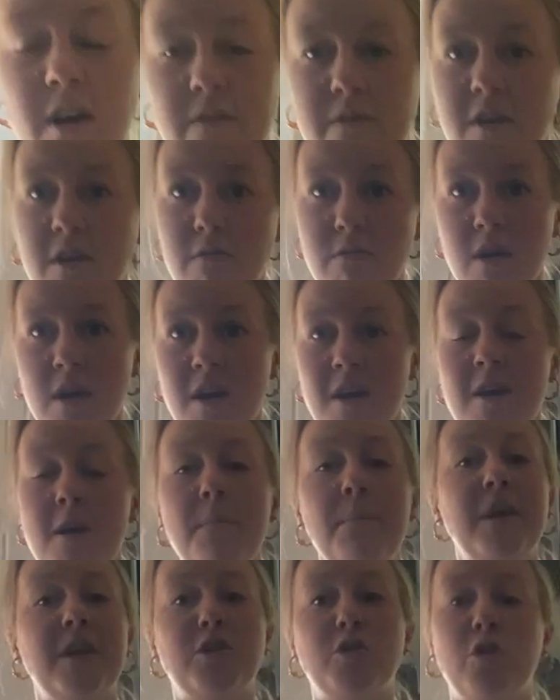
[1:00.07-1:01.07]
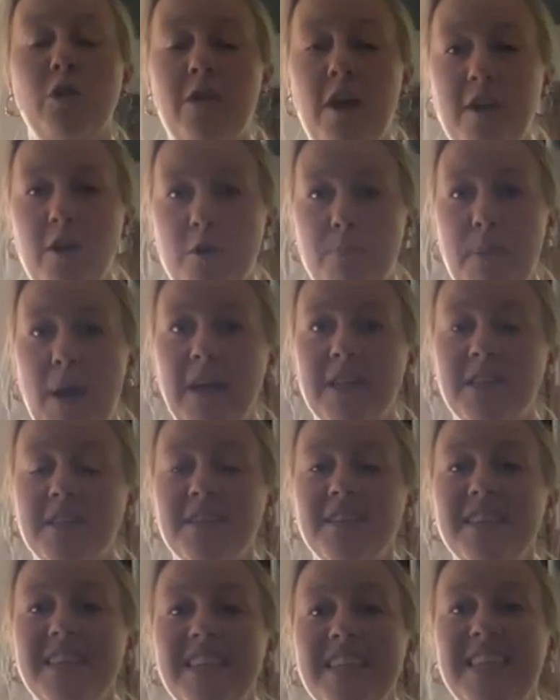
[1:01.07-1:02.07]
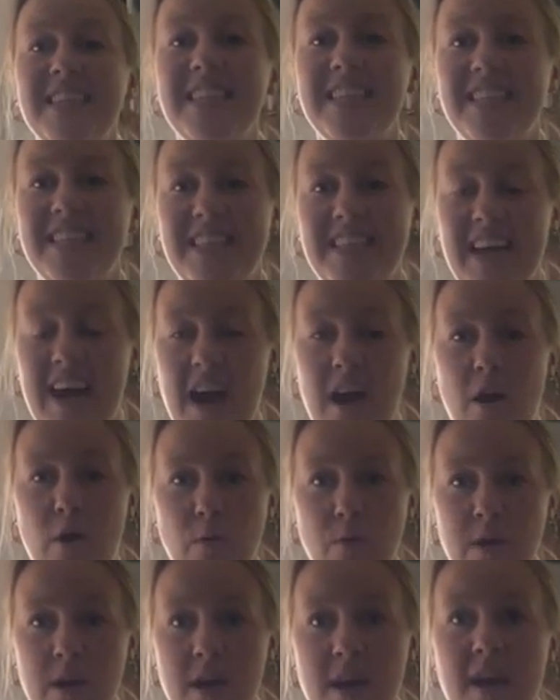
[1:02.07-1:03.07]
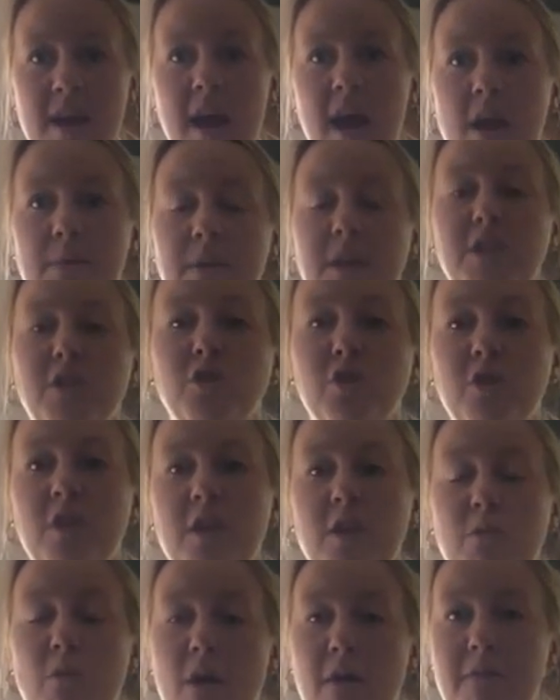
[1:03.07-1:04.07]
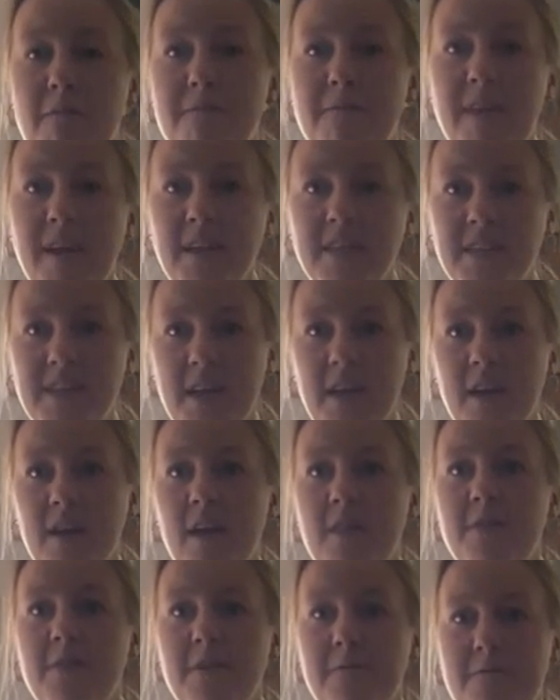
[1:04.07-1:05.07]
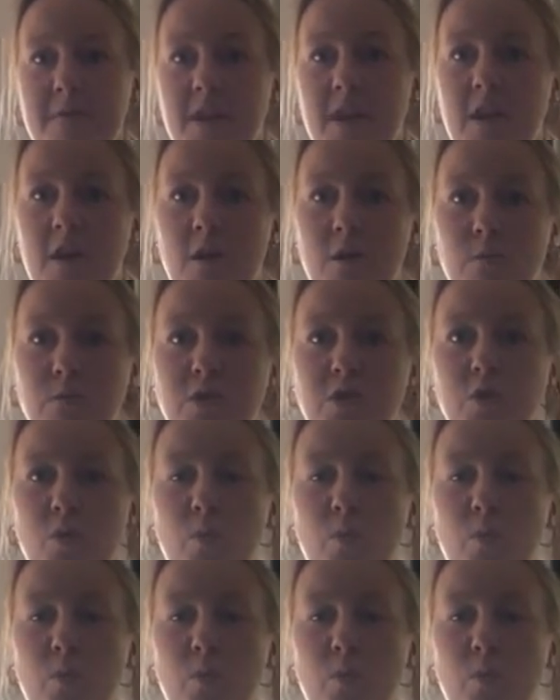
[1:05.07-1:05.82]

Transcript: of you. Make sure that your pencil is down and make sure that you are facing the video to